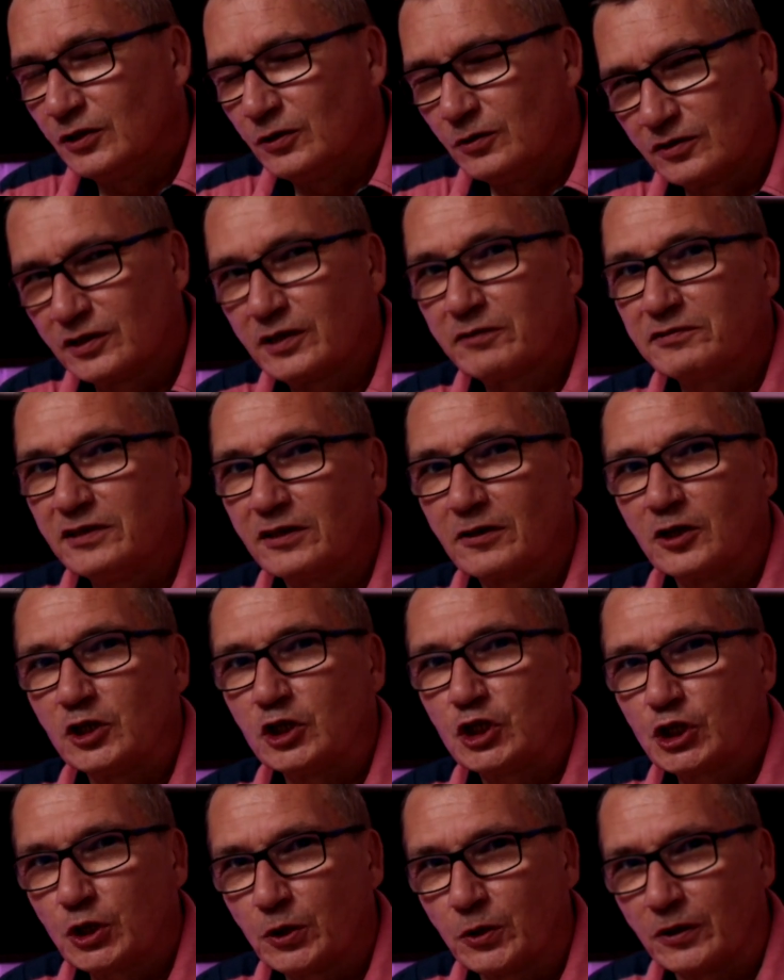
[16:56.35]
you're definitely
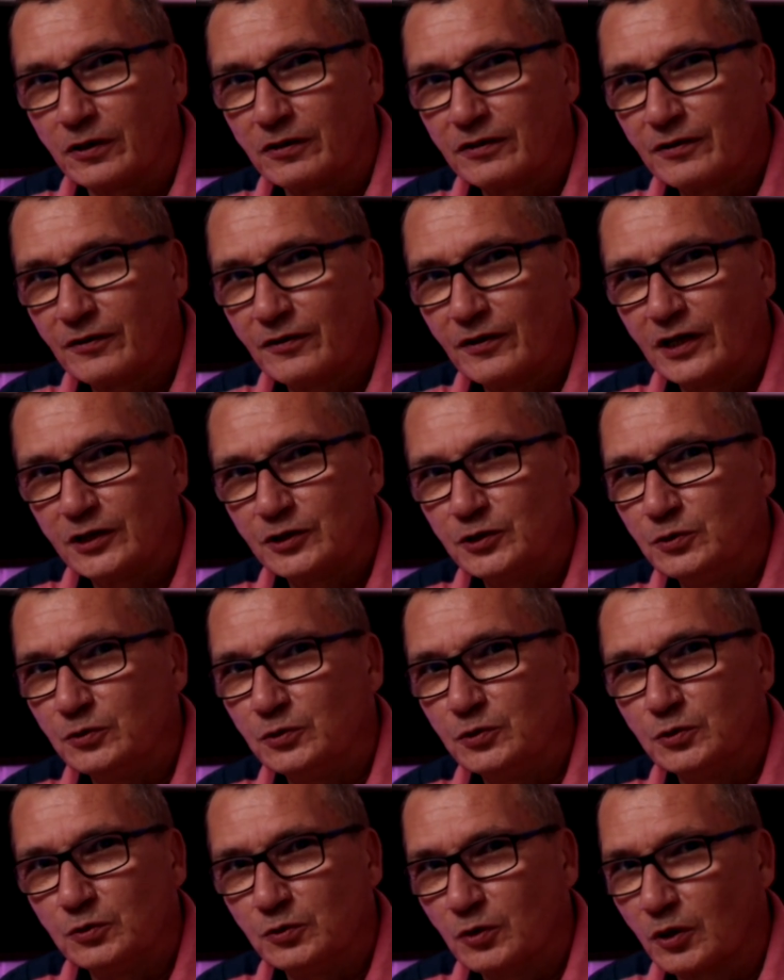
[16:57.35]
sure that you
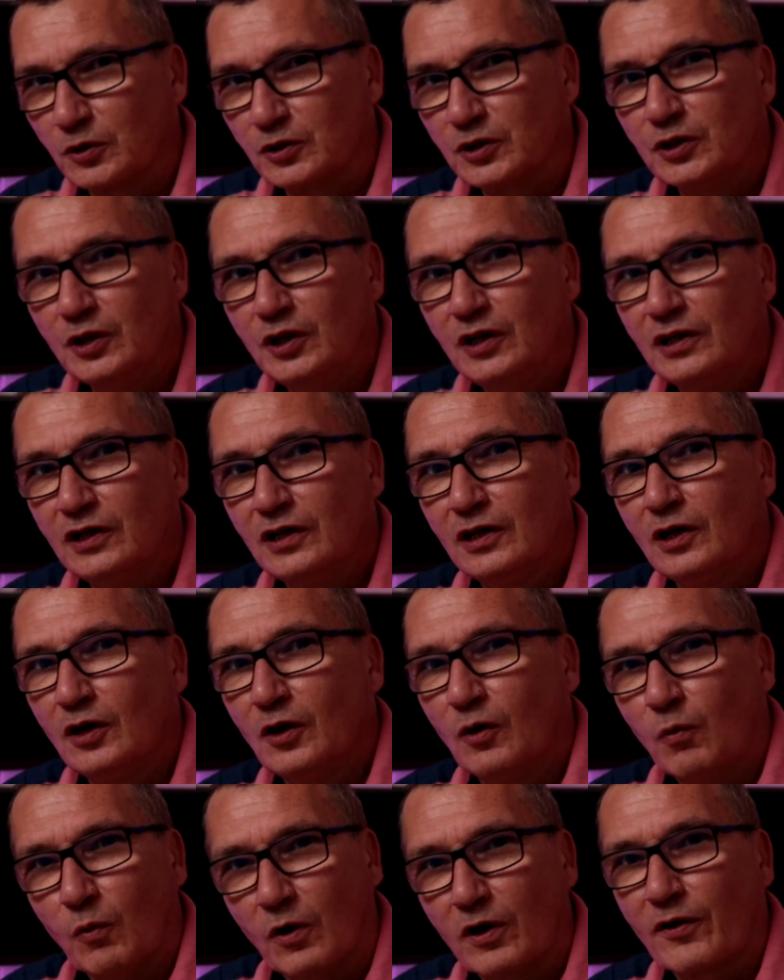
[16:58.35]
do not
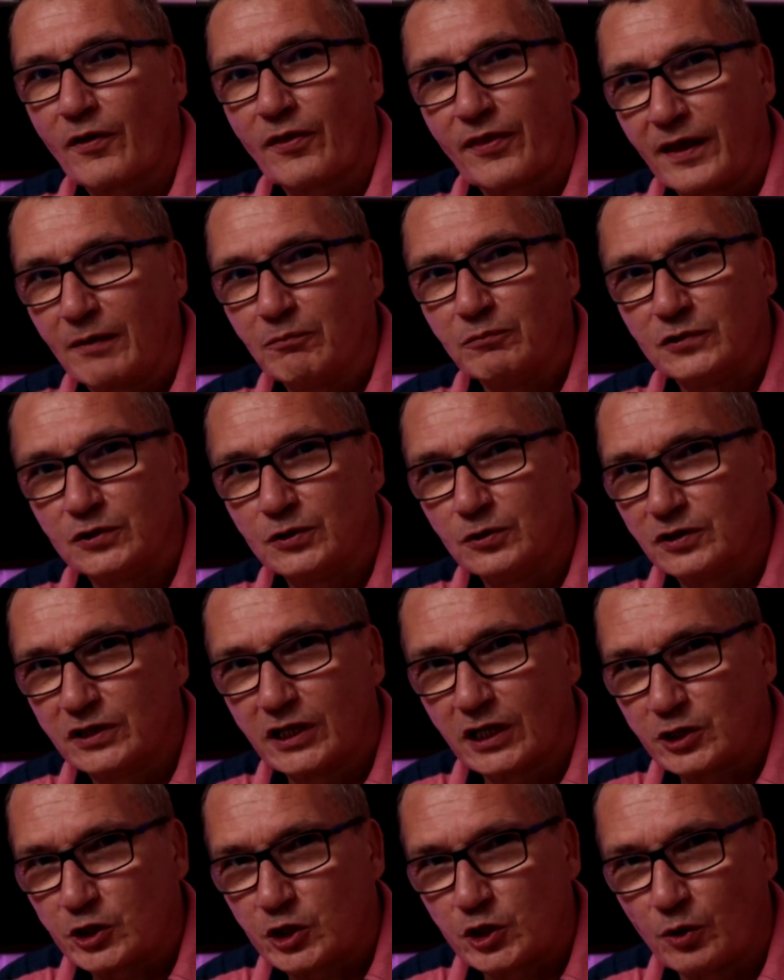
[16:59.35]
want them to
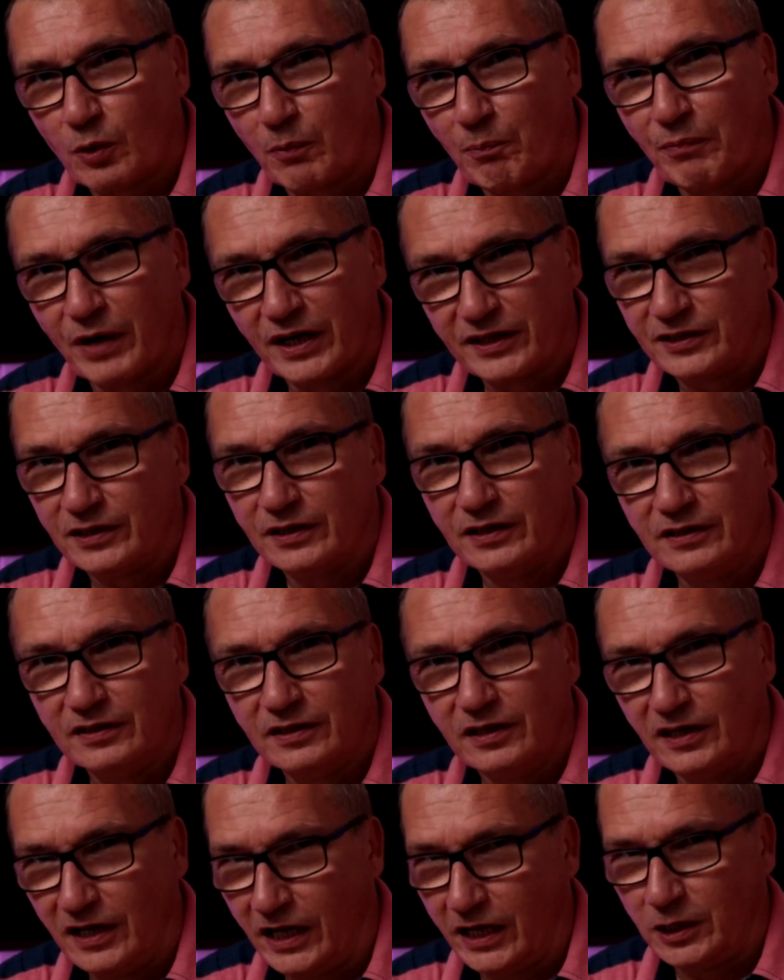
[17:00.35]
touch your body
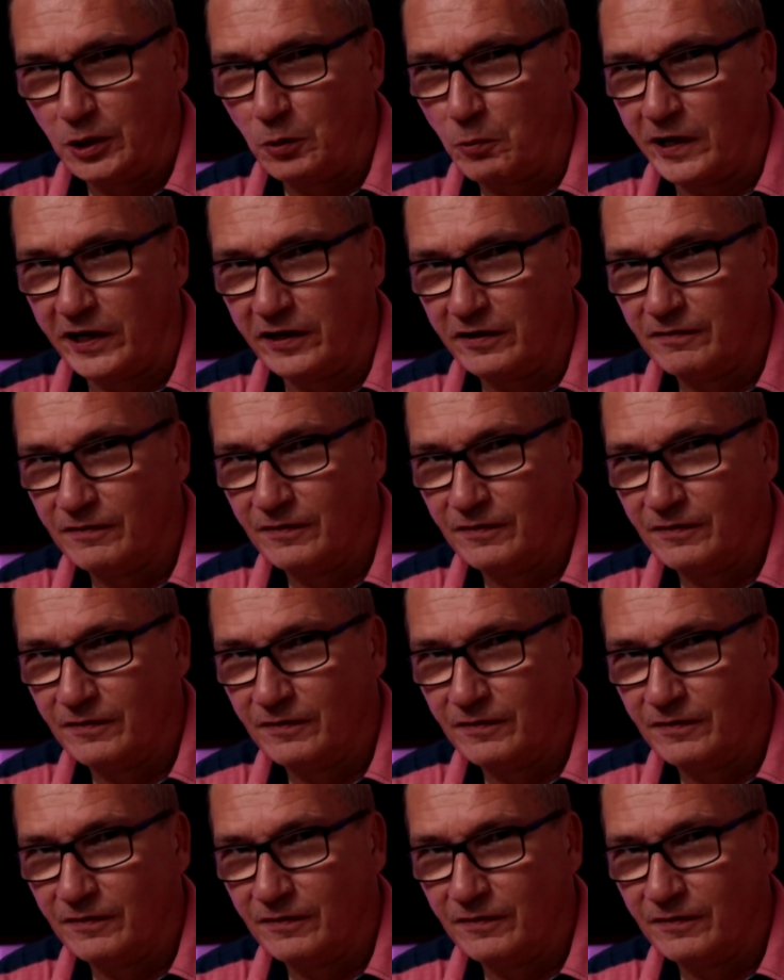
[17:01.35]
in any way.